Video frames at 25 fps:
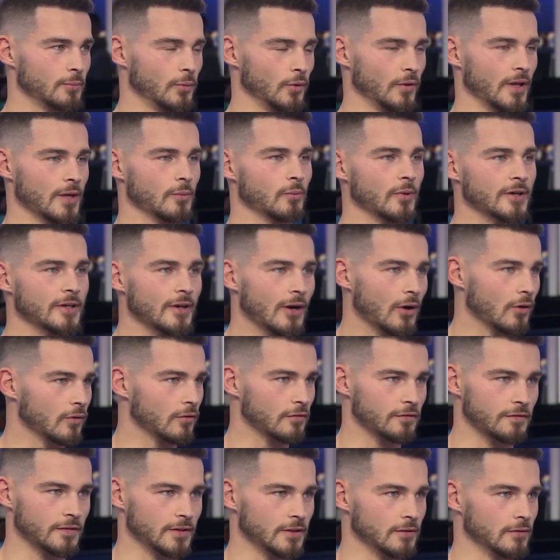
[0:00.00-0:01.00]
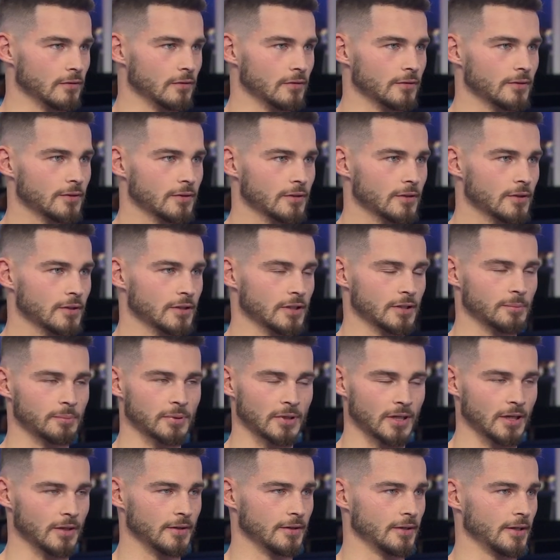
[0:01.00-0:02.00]
But then when you're out on the field, you
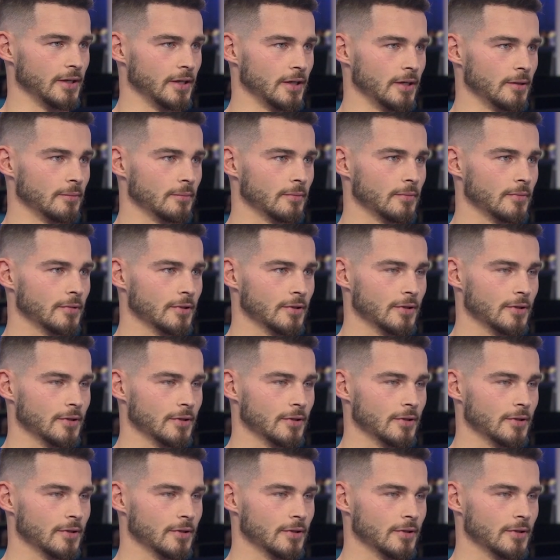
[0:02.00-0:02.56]
play the game,